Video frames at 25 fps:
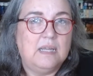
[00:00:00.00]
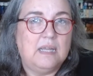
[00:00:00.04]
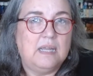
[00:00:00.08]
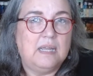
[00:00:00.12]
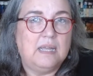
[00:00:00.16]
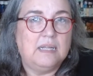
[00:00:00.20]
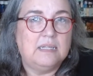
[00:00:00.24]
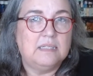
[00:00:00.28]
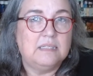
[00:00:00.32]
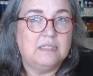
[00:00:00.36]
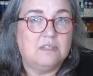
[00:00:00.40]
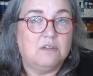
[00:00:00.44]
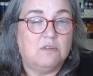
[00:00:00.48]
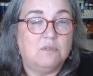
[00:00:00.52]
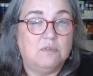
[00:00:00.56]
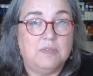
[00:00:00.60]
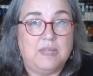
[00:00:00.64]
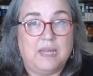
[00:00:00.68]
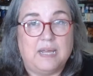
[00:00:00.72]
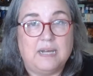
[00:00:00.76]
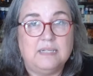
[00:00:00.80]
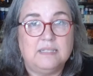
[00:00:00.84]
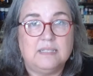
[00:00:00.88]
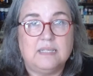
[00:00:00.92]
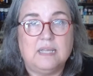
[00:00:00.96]
And so
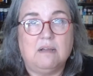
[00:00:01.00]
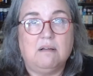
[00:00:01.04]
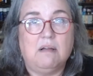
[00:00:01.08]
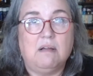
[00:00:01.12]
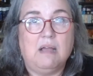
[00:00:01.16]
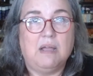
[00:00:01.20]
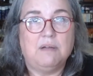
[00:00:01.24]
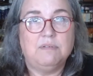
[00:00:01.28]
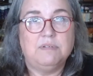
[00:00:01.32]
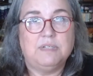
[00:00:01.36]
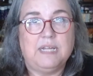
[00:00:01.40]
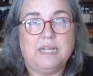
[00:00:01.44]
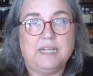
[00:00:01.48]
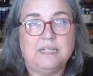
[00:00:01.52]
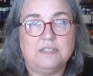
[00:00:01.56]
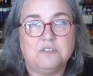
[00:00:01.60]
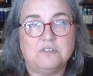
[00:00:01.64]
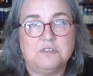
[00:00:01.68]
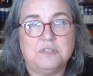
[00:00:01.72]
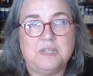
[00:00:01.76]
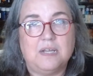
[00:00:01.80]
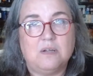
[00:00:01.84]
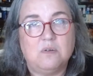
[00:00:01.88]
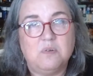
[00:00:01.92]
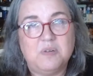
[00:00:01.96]
that is how I would answer
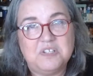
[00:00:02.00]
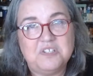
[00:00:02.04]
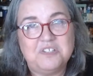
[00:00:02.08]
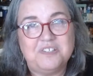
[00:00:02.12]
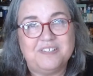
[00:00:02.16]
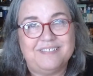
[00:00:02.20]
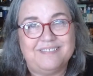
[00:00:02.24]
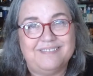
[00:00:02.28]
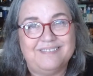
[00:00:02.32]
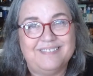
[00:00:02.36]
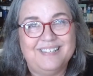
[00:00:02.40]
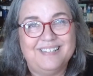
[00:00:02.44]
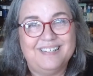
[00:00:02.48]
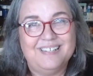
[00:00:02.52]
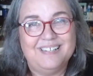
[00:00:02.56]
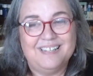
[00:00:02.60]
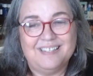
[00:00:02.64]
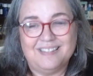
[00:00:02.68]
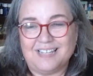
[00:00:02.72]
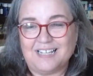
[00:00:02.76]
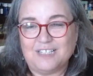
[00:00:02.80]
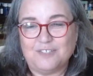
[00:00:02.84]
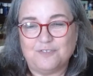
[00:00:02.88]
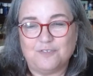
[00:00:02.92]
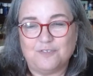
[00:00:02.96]
that question.
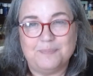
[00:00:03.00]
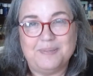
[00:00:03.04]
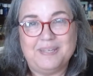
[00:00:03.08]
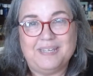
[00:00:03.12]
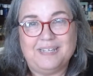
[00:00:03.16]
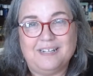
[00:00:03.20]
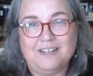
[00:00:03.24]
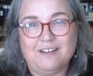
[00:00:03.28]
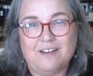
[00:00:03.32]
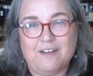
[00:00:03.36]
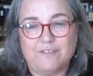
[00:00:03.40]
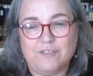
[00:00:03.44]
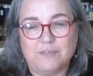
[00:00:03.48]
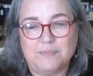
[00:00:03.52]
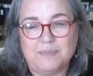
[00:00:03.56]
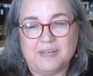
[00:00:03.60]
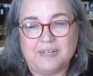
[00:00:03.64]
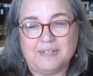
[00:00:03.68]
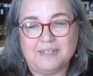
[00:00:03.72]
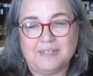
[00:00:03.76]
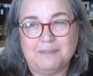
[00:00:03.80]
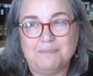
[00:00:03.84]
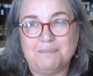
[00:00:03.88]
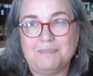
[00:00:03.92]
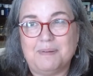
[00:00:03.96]
Thanks for being here,
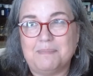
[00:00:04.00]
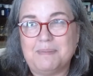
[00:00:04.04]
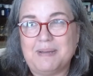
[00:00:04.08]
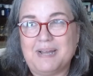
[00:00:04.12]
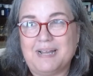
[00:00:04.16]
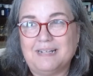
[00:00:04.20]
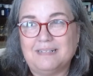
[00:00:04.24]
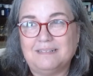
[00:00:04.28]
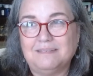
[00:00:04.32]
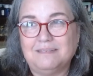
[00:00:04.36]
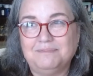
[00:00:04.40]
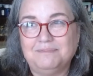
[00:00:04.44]
everybody. Bye bye.